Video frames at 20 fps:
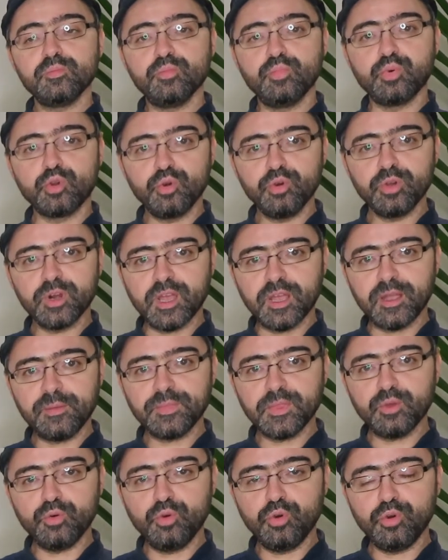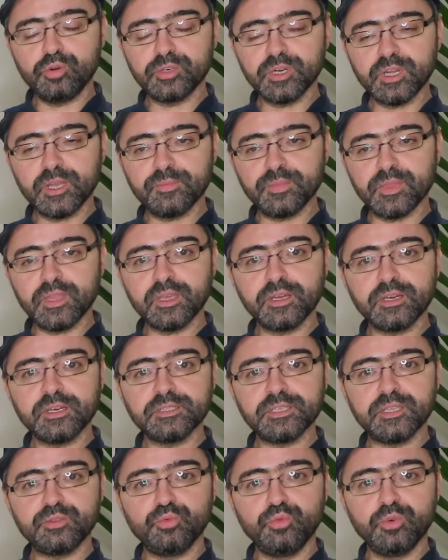Brora, or
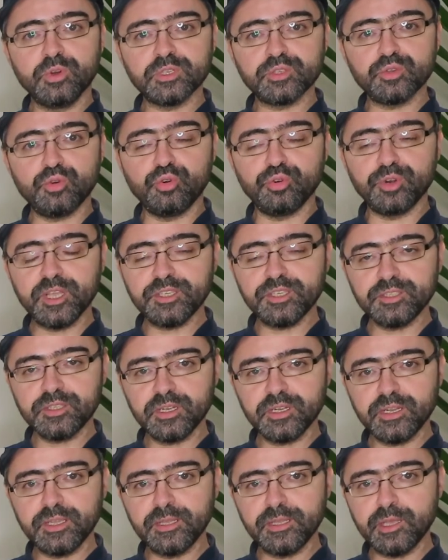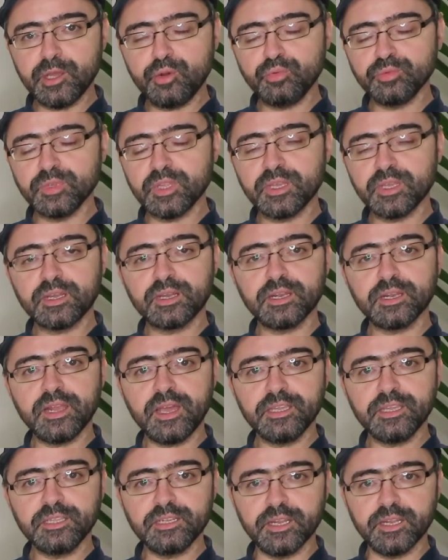as it was originally known,
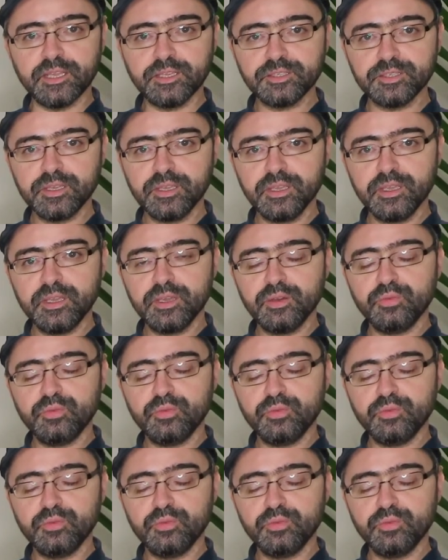Kleinlich,